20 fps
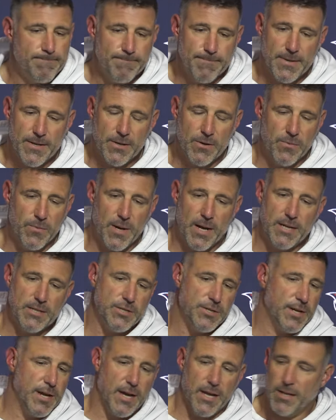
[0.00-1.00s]
you know,
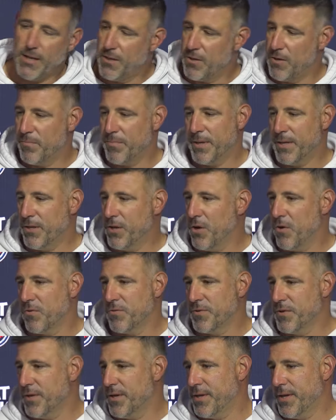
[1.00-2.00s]
Roger got a little bit
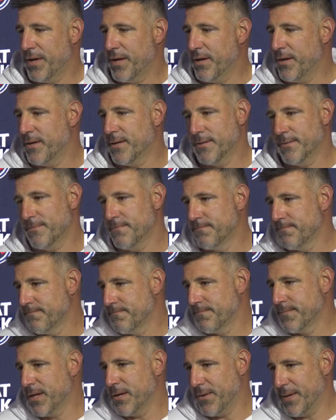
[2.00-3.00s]
nosy in there, and,
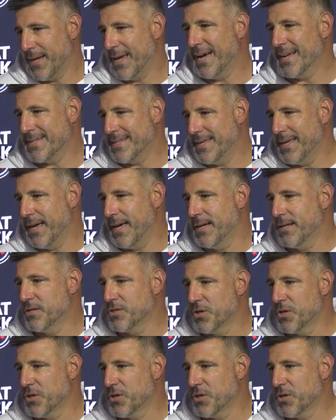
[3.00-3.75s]
you know, he got the edge.